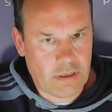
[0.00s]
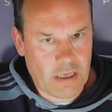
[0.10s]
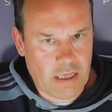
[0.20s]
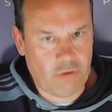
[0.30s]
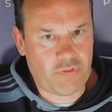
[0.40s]

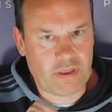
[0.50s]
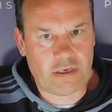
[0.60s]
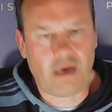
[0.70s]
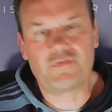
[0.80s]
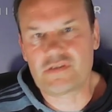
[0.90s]
healthy
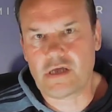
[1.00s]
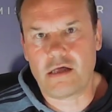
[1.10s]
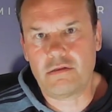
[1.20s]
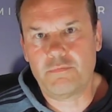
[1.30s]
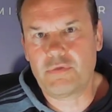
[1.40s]

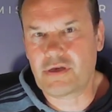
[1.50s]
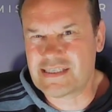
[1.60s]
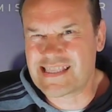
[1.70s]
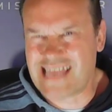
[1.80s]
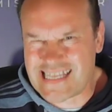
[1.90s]
lifestyle,
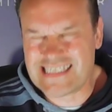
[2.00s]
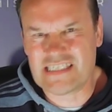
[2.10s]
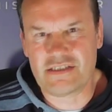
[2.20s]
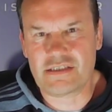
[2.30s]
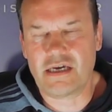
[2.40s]
because that
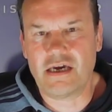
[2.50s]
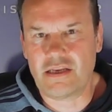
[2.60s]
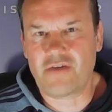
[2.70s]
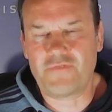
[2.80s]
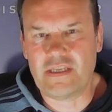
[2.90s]
isn't
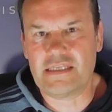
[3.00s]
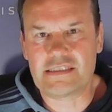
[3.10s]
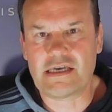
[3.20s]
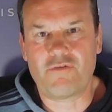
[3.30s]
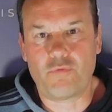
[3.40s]
enough in
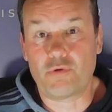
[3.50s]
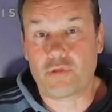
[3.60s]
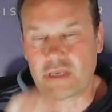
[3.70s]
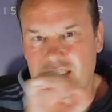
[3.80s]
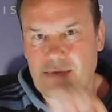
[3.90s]
itself. What
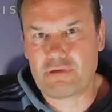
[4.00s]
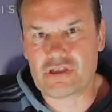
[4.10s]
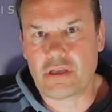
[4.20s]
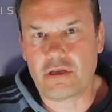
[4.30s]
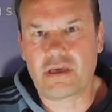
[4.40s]
the examiners
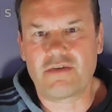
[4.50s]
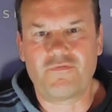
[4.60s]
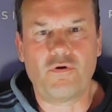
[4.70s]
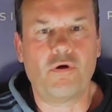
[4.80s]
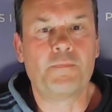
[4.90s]
are looking
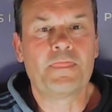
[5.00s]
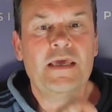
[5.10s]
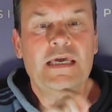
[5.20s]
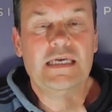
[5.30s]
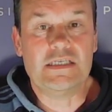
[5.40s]
for
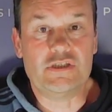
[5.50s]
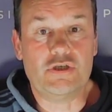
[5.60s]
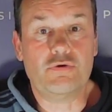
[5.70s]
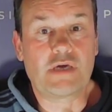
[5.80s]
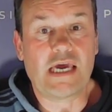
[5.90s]
is
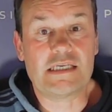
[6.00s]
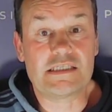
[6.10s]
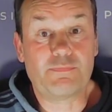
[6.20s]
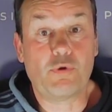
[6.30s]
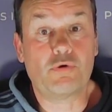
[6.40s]
UK
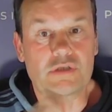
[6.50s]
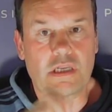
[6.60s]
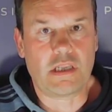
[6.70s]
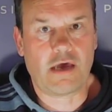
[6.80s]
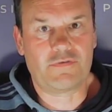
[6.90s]
Sport
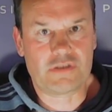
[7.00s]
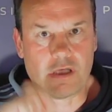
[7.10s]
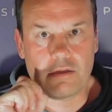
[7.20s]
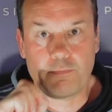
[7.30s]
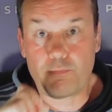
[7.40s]

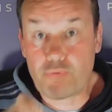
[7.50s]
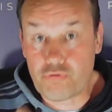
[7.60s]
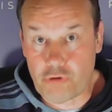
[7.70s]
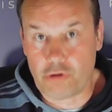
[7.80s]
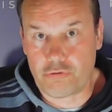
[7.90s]
Lifestyle
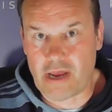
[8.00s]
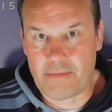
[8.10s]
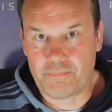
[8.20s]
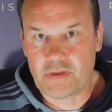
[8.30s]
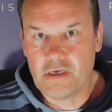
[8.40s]

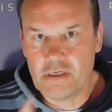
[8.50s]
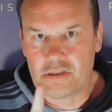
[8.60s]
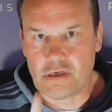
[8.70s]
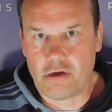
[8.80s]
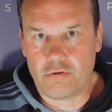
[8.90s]
Programme.
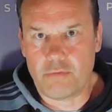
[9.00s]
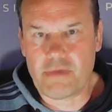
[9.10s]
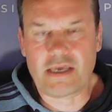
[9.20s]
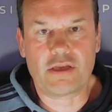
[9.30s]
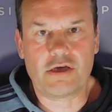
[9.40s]
So
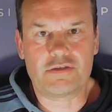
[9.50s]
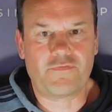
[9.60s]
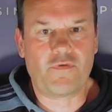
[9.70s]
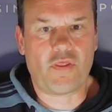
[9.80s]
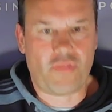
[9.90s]
make a note
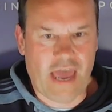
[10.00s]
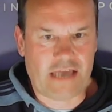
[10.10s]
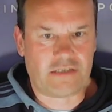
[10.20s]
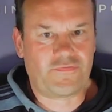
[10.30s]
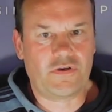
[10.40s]
of
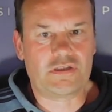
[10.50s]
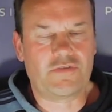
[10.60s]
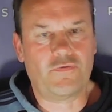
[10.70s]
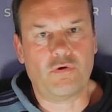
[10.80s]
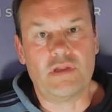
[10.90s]
that first
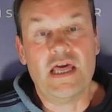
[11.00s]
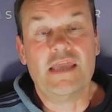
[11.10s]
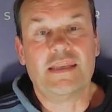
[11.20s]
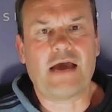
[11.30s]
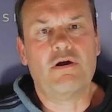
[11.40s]
of all.
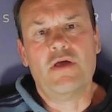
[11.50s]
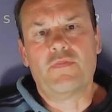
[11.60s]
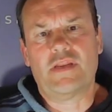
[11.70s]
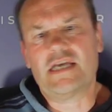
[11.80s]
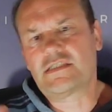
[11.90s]
Now,
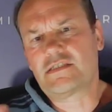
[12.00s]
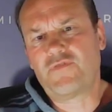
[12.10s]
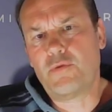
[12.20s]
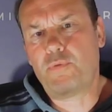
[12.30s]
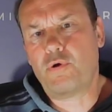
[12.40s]
the next
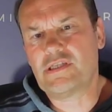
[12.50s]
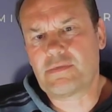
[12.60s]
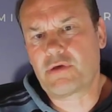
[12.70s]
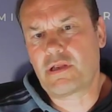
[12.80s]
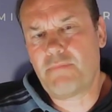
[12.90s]
few points
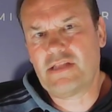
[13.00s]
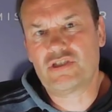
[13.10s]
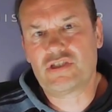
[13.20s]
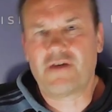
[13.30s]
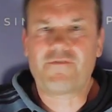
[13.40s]
I'm going to
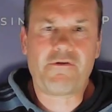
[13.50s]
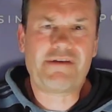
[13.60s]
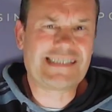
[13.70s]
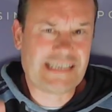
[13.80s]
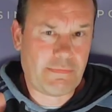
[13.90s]
mention are very
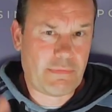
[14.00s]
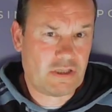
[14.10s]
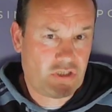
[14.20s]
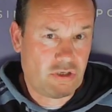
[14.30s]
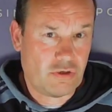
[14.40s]
similar
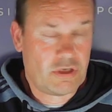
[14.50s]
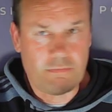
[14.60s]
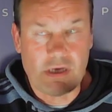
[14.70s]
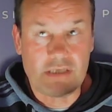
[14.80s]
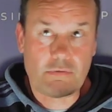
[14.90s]
to, and you
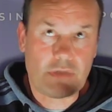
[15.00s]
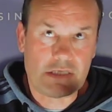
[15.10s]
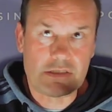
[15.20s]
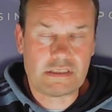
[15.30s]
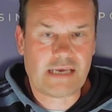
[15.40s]
might say, well,
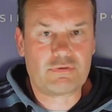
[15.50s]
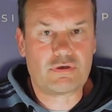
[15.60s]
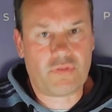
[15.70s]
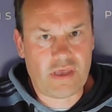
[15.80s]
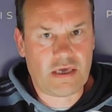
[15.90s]
that's the same sort
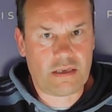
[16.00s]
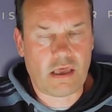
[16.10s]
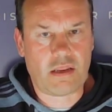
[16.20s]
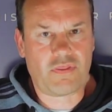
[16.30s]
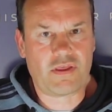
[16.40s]
of thing, and
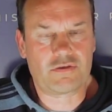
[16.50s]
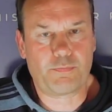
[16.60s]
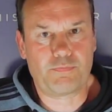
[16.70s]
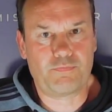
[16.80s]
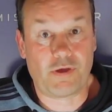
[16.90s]
I think
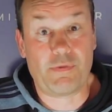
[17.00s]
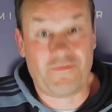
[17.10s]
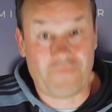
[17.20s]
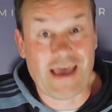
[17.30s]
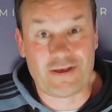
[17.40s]
to be
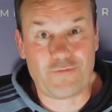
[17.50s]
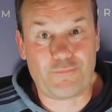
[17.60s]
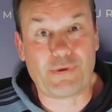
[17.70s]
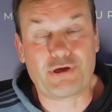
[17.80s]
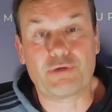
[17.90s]
fair, you've
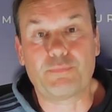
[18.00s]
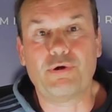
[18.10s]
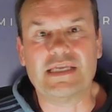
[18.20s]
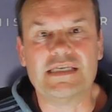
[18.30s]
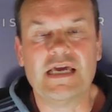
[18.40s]
probably got a
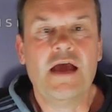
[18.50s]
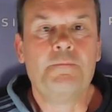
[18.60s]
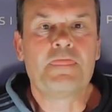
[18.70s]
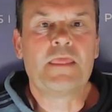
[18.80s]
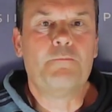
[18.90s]
point,
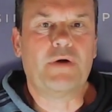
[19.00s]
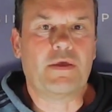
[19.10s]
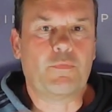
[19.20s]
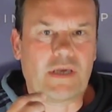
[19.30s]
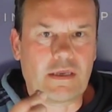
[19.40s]
but
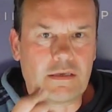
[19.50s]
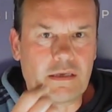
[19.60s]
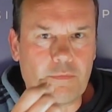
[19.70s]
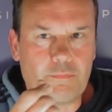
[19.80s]
we can